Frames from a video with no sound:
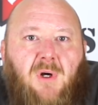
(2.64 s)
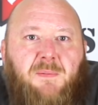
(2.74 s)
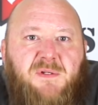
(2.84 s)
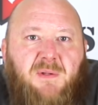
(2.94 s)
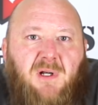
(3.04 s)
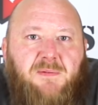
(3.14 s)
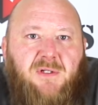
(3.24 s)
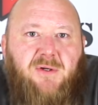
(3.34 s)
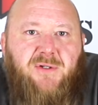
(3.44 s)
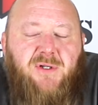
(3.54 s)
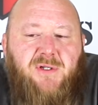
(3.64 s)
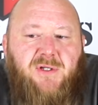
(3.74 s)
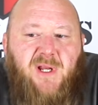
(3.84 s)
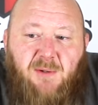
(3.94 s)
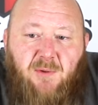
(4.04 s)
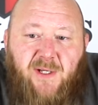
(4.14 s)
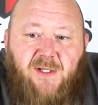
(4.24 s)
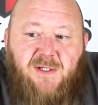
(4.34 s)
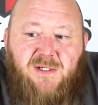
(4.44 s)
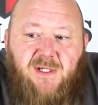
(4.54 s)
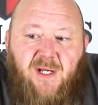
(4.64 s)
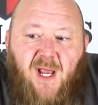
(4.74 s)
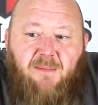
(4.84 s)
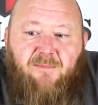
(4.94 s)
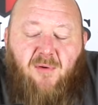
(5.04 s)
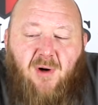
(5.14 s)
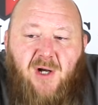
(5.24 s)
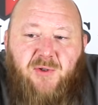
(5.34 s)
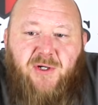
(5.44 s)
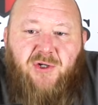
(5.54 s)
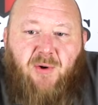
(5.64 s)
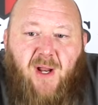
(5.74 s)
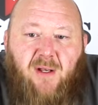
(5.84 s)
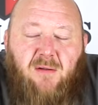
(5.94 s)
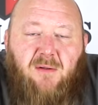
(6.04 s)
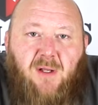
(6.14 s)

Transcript: Welcome to Small Arm Solutions. Today we're looking at the Sig M400 Tread.